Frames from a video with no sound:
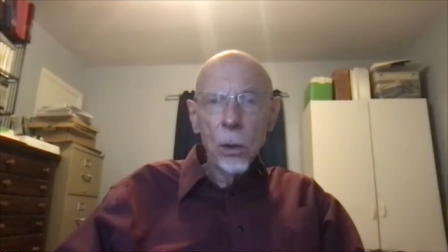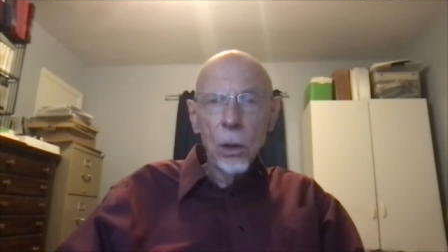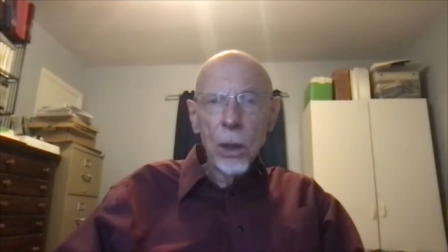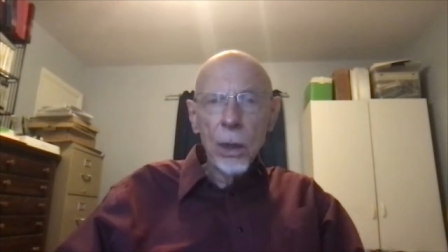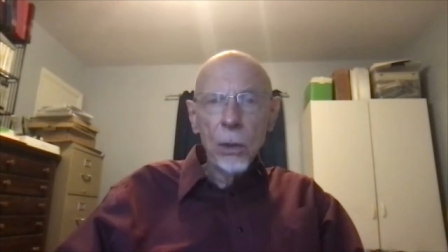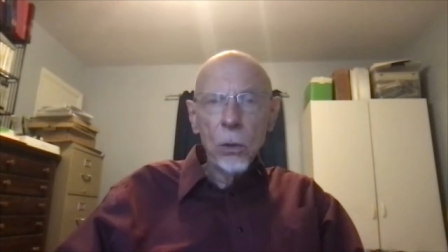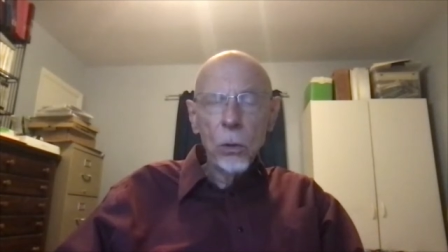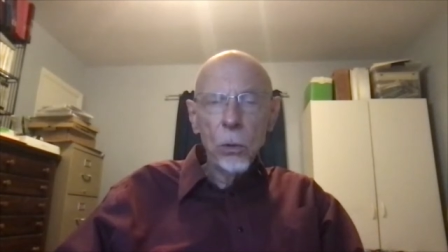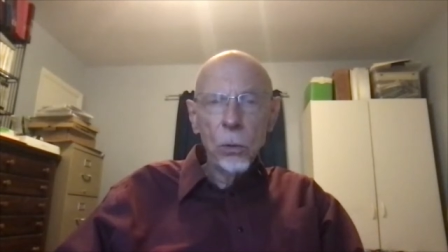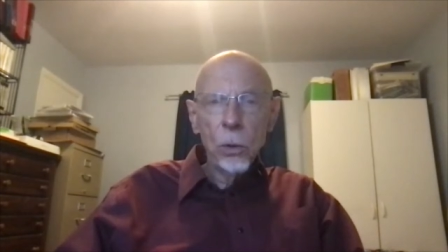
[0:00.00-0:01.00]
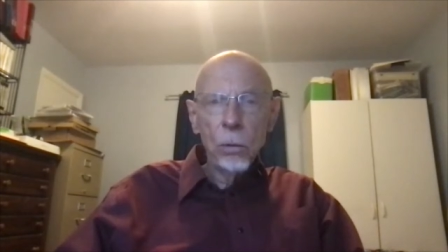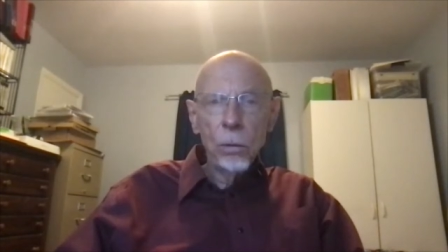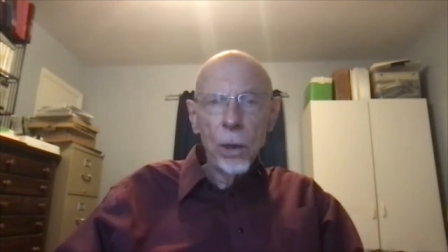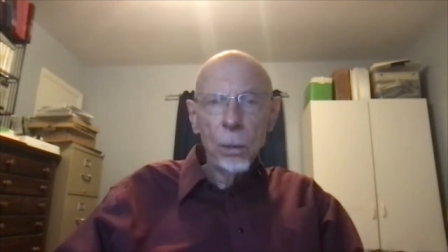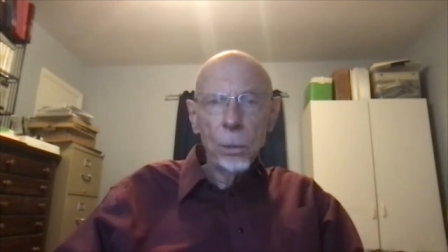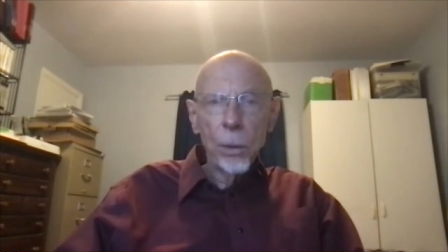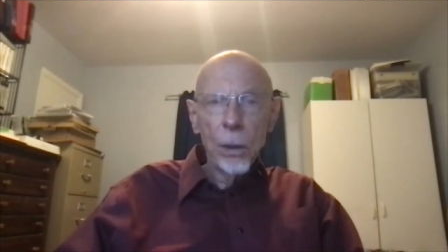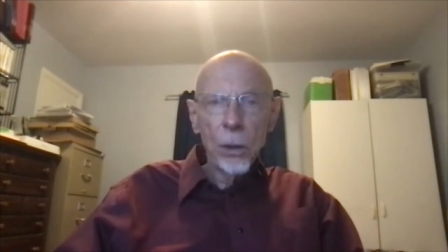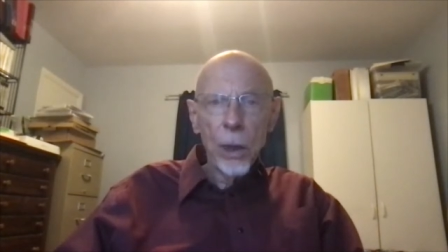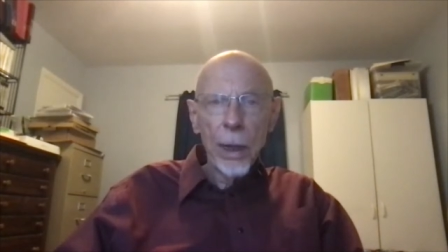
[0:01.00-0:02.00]
tend to develop
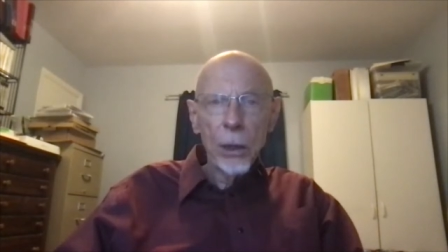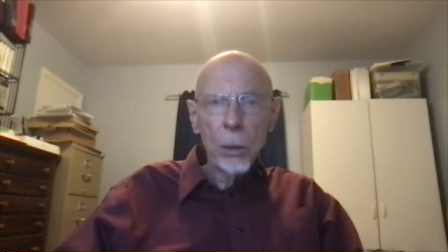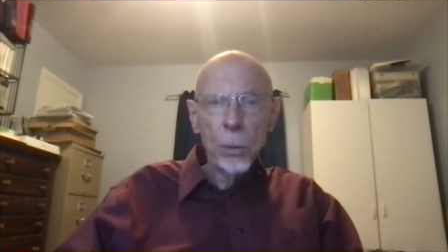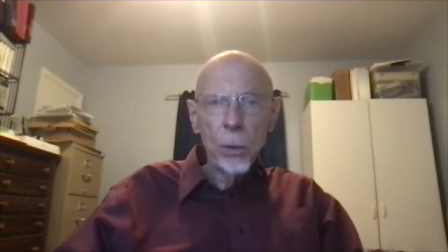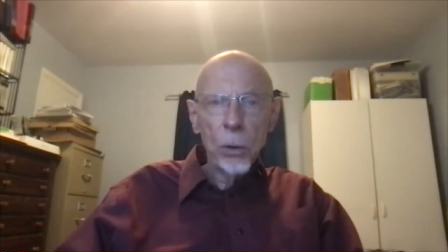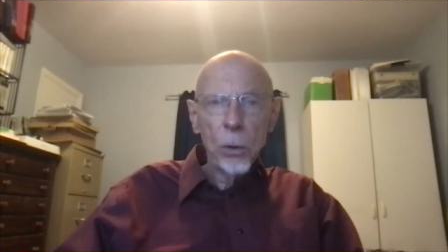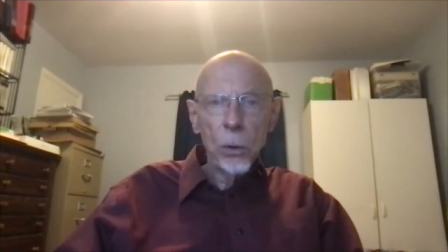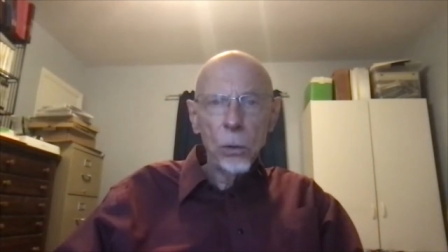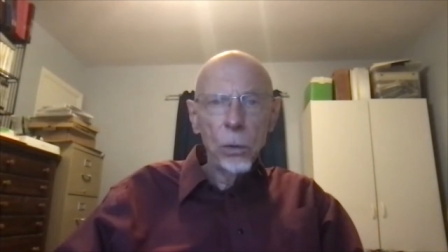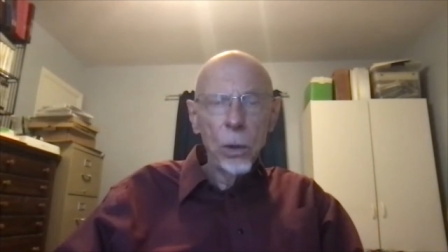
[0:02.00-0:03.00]
attachment to